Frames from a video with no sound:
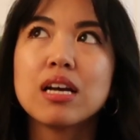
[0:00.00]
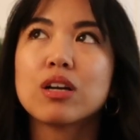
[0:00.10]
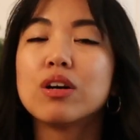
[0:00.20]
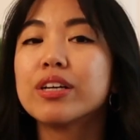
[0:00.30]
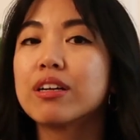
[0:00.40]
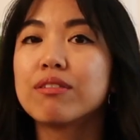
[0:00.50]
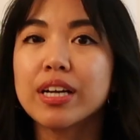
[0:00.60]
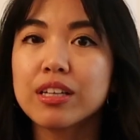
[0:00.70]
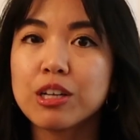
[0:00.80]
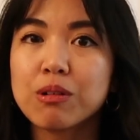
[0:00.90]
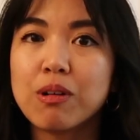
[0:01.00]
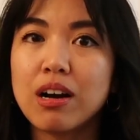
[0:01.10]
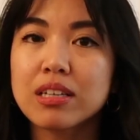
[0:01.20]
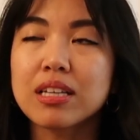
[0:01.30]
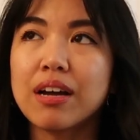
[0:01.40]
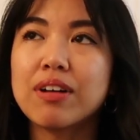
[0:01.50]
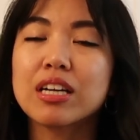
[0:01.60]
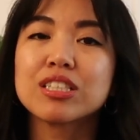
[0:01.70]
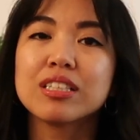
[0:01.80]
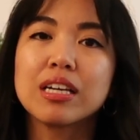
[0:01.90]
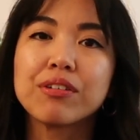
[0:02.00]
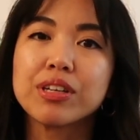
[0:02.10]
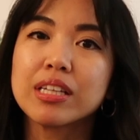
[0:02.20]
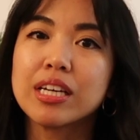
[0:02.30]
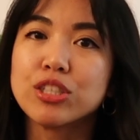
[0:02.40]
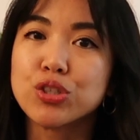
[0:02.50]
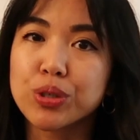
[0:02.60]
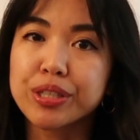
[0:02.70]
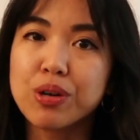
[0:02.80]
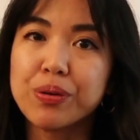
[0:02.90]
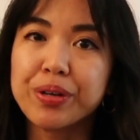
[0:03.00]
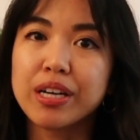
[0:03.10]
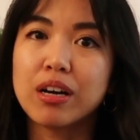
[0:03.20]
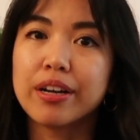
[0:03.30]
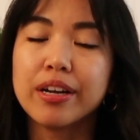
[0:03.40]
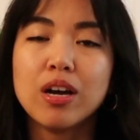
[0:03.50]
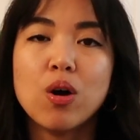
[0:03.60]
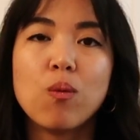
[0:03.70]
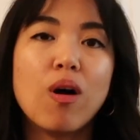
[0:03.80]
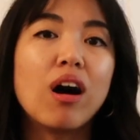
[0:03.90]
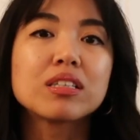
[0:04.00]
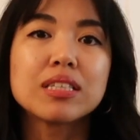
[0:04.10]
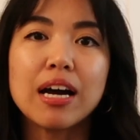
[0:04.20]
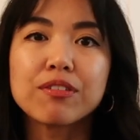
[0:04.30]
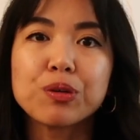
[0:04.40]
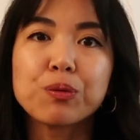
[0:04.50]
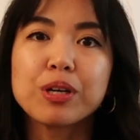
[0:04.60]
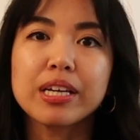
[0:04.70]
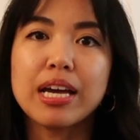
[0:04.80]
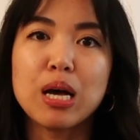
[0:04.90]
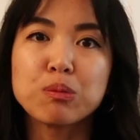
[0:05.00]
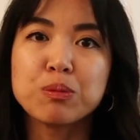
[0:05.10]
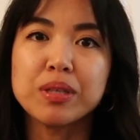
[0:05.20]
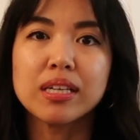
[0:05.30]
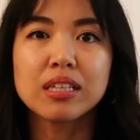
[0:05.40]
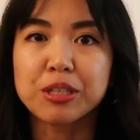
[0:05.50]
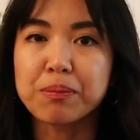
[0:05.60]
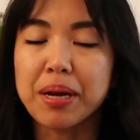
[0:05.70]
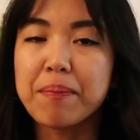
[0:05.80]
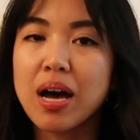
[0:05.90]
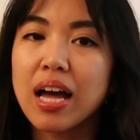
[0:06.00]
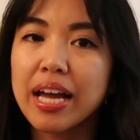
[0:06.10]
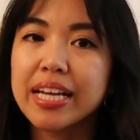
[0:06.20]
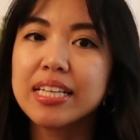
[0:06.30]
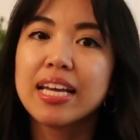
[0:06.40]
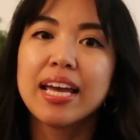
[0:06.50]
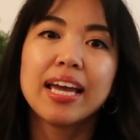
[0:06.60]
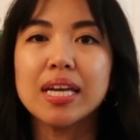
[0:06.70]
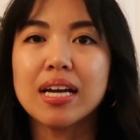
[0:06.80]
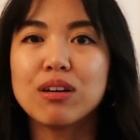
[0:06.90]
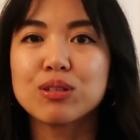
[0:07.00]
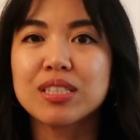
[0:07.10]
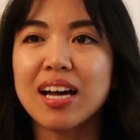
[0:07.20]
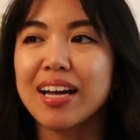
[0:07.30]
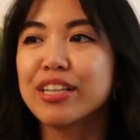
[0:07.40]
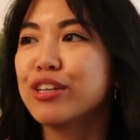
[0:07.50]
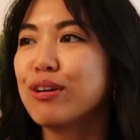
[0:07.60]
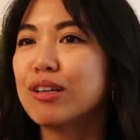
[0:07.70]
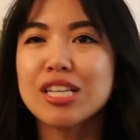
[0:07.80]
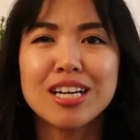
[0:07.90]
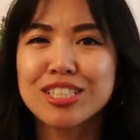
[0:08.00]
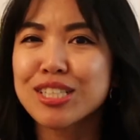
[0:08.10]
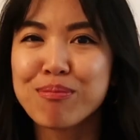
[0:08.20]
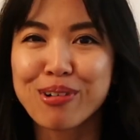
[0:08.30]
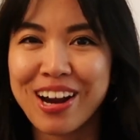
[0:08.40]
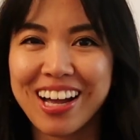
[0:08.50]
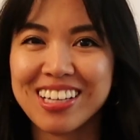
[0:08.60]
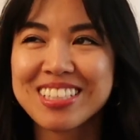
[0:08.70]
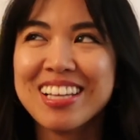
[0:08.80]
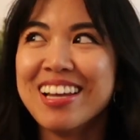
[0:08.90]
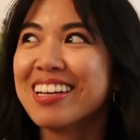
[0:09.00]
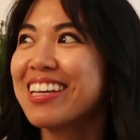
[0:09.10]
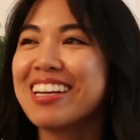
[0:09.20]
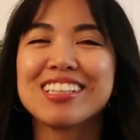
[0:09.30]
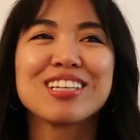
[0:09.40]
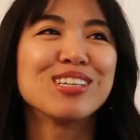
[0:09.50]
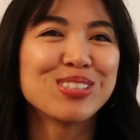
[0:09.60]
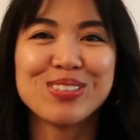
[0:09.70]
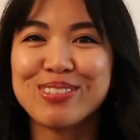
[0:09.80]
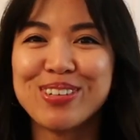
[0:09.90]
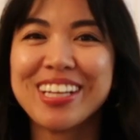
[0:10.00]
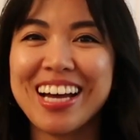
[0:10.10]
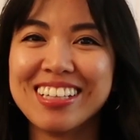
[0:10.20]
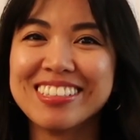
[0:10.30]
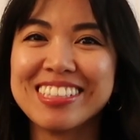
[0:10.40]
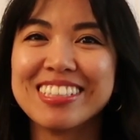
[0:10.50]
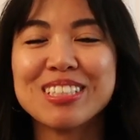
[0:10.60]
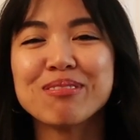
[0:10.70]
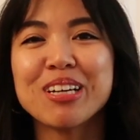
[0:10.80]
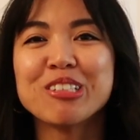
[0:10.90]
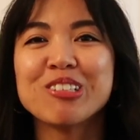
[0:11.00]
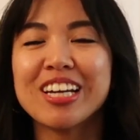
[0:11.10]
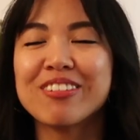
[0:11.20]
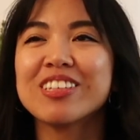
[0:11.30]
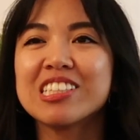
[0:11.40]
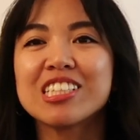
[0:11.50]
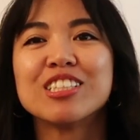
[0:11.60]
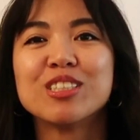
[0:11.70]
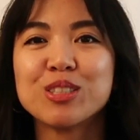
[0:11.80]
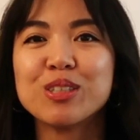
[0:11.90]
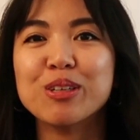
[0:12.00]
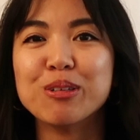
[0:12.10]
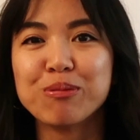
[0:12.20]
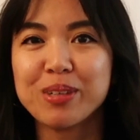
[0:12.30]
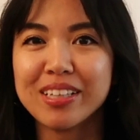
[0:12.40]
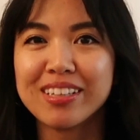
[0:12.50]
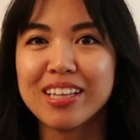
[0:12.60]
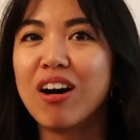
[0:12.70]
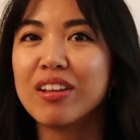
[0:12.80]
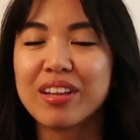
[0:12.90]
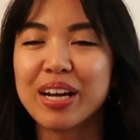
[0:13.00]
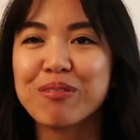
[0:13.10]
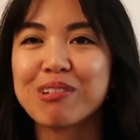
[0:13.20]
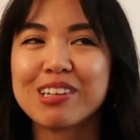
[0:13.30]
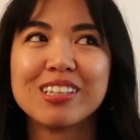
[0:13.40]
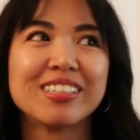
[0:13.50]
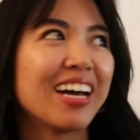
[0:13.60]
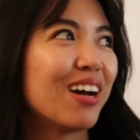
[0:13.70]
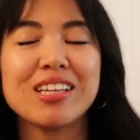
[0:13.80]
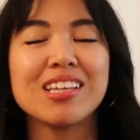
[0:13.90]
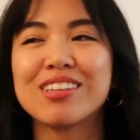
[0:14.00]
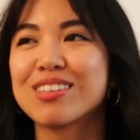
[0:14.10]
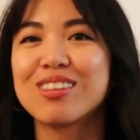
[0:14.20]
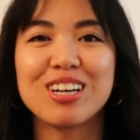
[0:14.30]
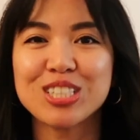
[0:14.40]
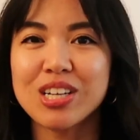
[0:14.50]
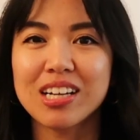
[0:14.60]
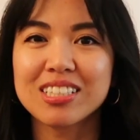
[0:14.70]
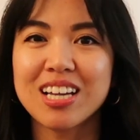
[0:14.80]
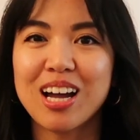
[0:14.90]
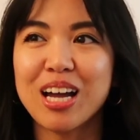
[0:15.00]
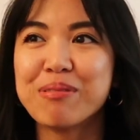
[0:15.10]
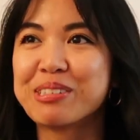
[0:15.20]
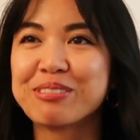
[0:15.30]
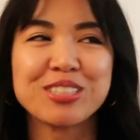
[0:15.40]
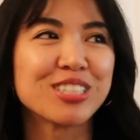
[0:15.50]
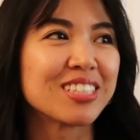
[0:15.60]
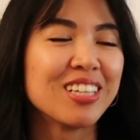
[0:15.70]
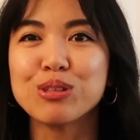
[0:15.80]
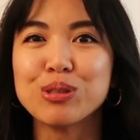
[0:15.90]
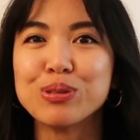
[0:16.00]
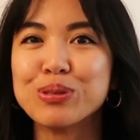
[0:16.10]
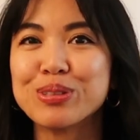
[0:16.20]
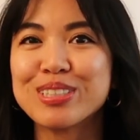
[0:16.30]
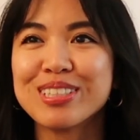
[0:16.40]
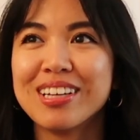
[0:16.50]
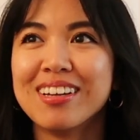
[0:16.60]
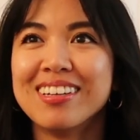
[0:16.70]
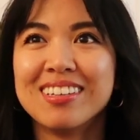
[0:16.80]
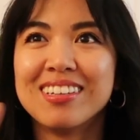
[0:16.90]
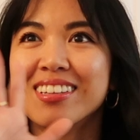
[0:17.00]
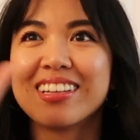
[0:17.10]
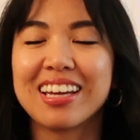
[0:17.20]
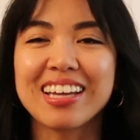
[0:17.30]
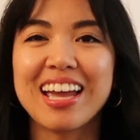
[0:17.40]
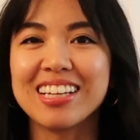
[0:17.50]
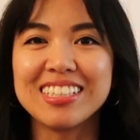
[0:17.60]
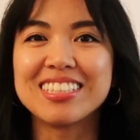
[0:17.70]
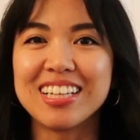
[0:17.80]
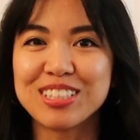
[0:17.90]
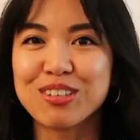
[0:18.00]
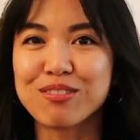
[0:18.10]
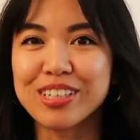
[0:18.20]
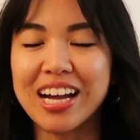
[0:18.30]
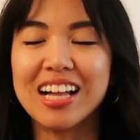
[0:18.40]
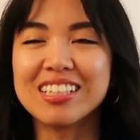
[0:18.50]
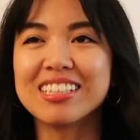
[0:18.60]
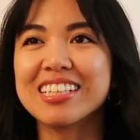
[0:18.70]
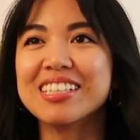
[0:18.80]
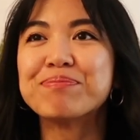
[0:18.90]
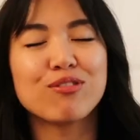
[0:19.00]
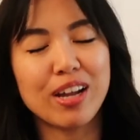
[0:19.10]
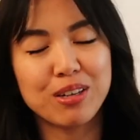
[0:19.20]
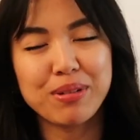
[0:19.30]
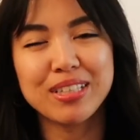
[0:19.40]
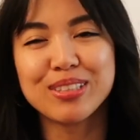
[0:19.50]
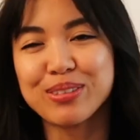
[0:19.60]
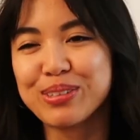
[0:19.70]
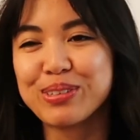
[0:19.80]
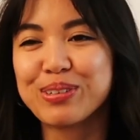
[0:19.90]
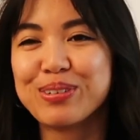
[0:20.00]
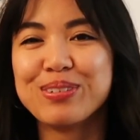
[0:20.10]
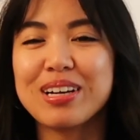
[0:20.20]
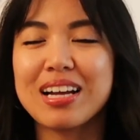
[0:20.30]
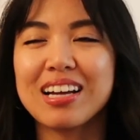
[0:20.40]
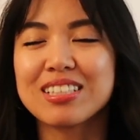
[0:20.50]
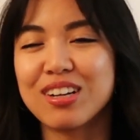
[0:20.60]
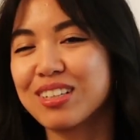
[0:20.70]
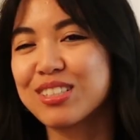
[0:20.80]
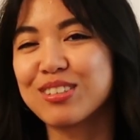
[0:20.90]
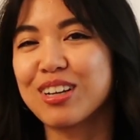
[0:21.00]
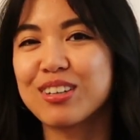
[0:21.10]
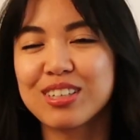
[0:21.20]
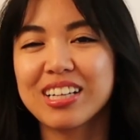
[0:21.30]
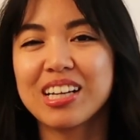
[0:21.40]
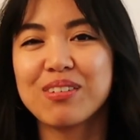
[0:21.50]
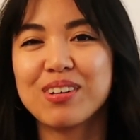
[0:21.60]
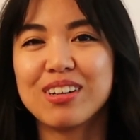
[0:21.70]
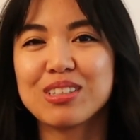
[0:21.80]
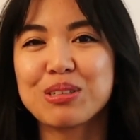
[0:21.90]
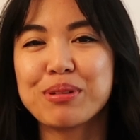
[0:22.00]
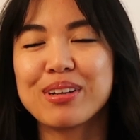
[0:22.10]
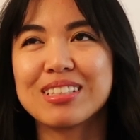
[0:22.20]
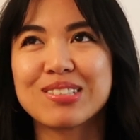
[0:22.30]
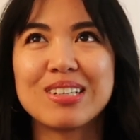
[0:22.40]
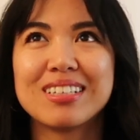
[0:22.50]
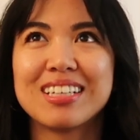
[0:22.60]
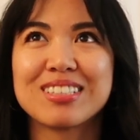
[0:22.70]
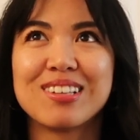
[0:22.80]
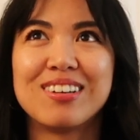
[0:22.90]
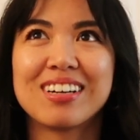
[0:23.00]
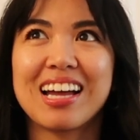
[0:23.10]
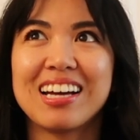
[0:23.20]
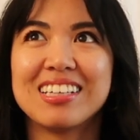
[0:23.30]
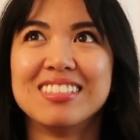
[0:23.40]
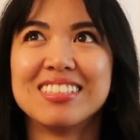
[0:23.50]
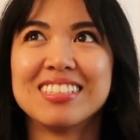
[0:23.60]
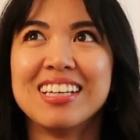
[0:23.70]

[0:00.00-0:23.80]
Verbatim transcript: going on regular walks. I've actually really enjoyed going on walks after work. It helps me clear my mind. Being outside, you know, touch some grass, get in touch with reality. Sometimes we get really consumed with the online world that we either lost track of time or we just lose like any sense of reality. It's fine to be delulu as long as you're not hurting anyone also, but as, as long as